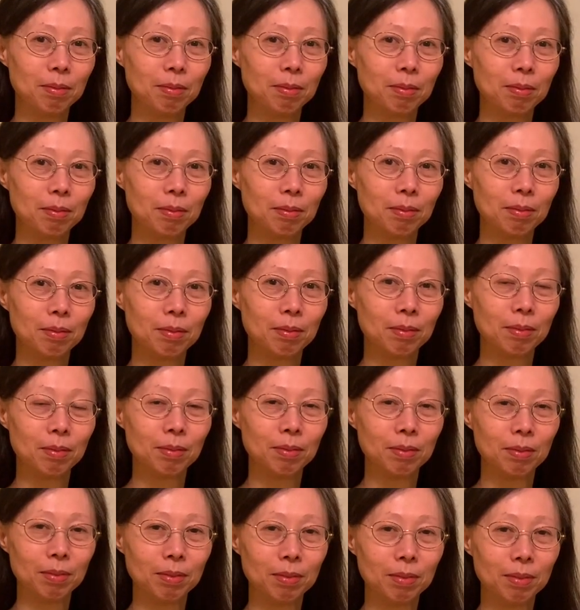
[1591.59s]

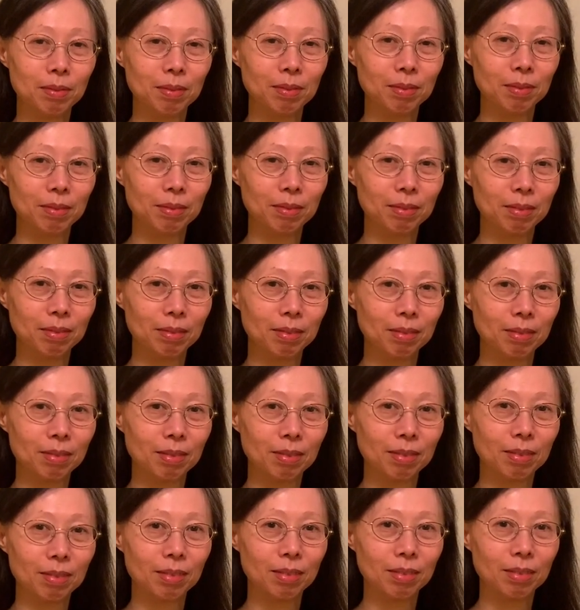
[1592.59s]

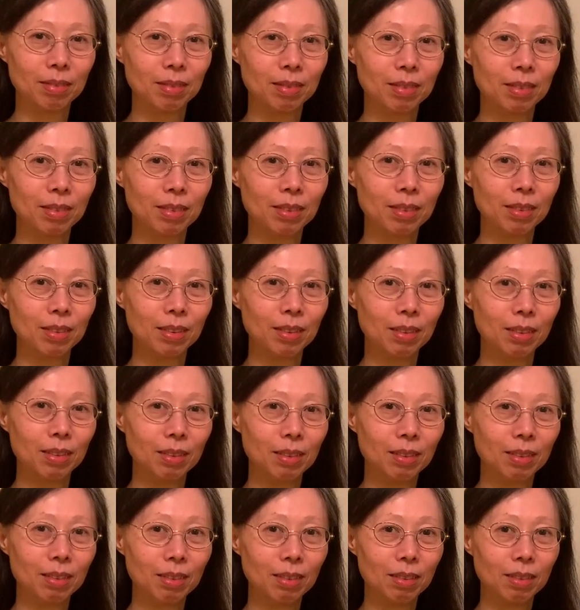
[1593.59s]

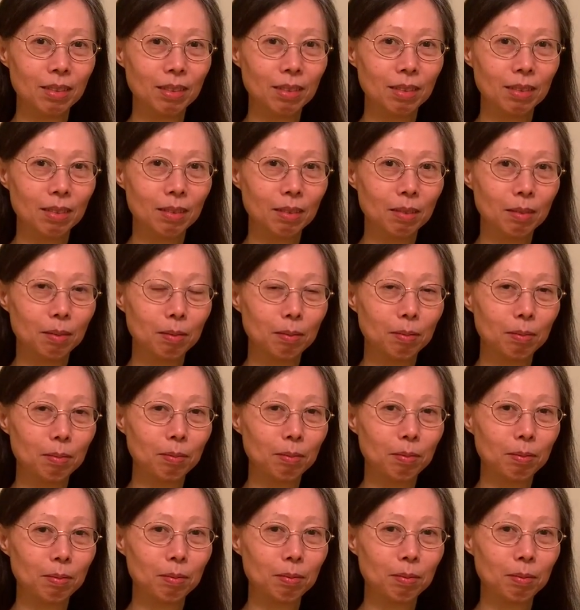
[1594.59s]

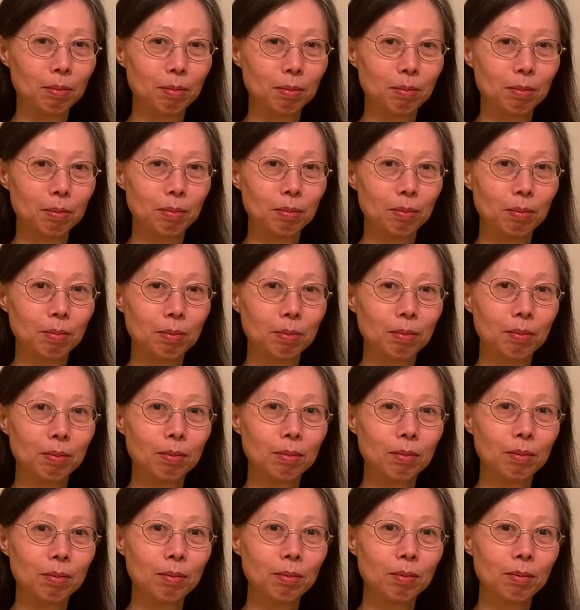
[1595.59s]

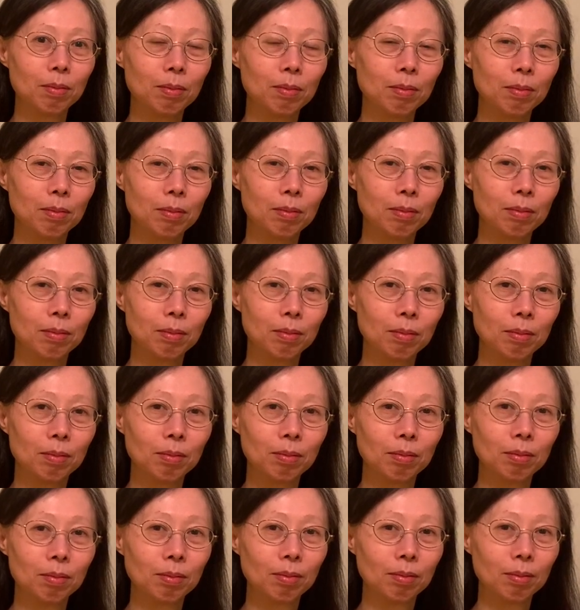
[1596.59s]

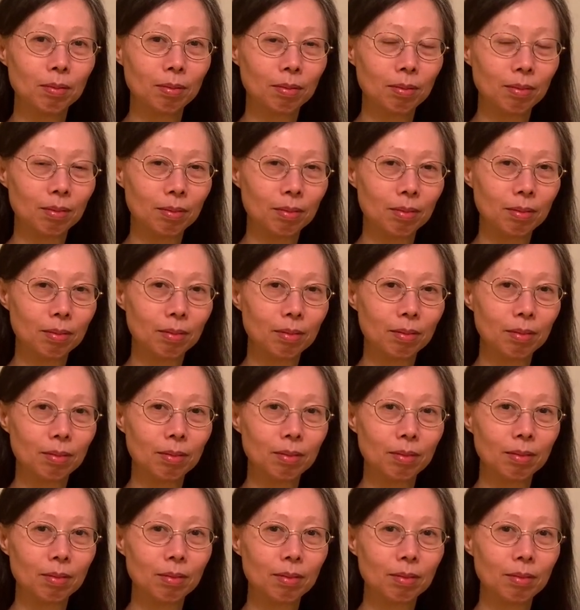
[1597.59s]

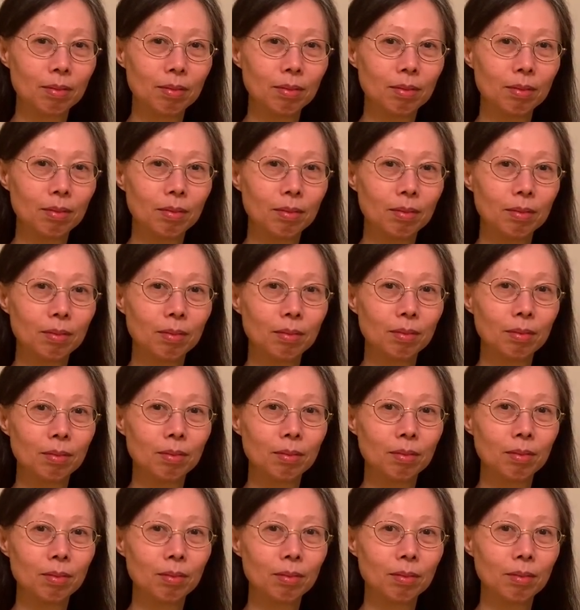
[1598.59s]
(not speaking)